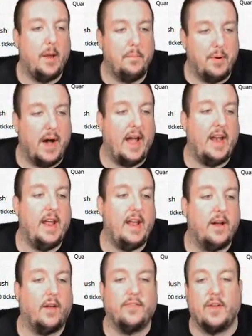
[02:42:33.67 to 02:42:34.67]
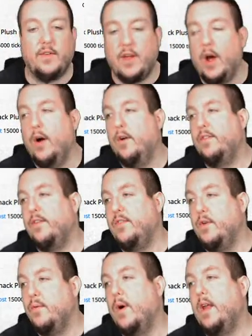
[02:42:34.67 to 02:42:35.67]
But it also knows if
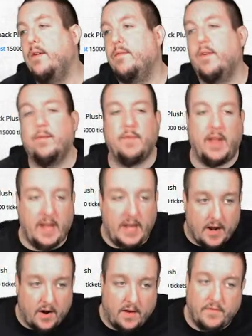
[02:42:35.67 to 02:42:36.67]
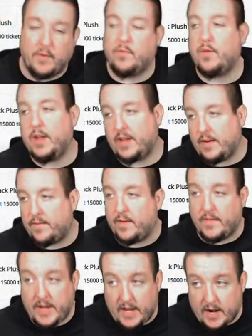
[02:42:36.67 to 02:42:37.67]
you've won it from here, if you've clicked it
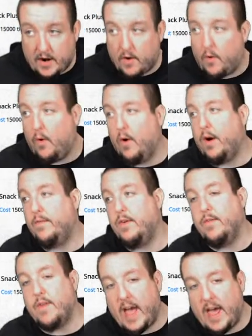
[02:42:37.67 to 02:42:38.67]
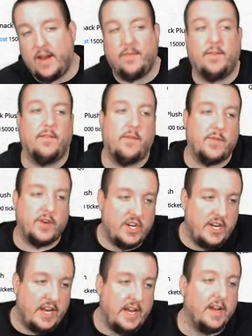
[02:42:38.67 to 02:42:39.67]
from here, or if you've added it from a
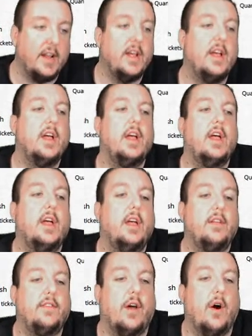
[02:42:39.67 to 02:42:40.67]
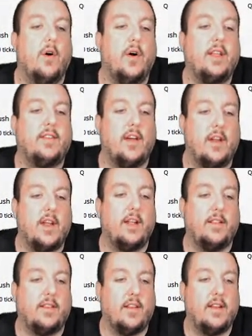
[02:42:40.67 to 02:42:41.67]
machine. So it's gonna
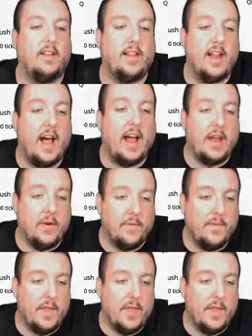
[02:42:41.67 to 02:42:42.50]
it's gonna deny you.